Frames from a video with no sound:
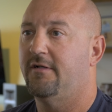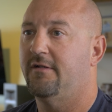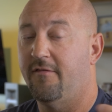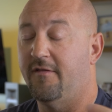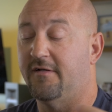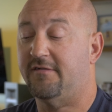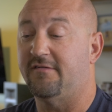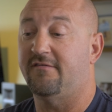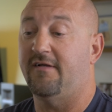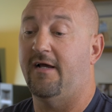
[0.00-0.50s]

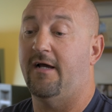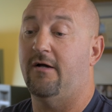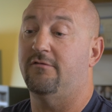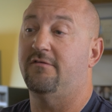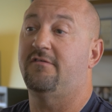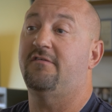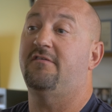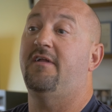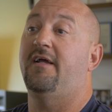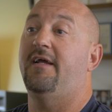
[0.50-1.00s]
the
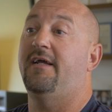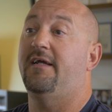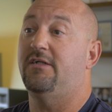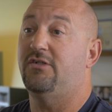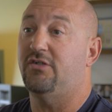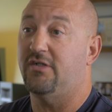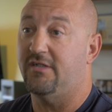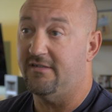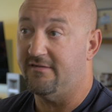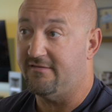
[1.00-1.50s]
sound
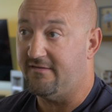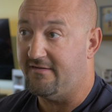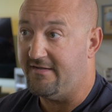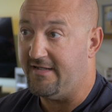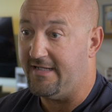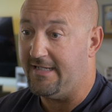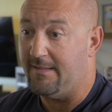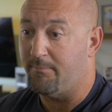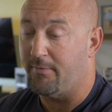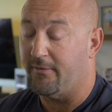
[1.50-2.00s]
stage is
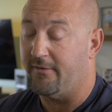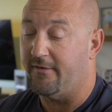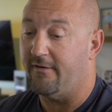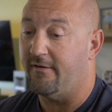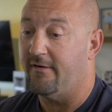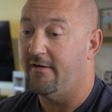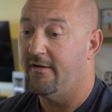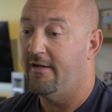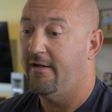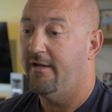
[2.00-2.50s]

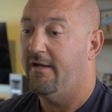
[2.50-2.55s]
deeper,